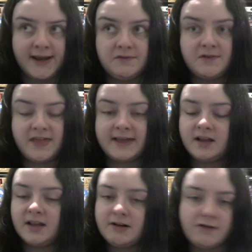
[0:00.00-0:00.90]
even if they can
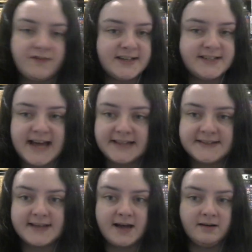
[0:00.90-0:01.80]
clear off their
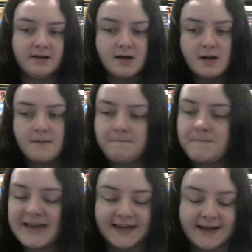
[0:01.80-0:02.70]
debts and
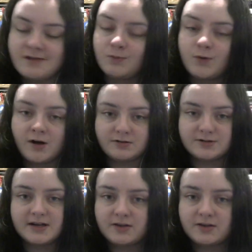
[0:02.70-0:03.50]
make it in the world,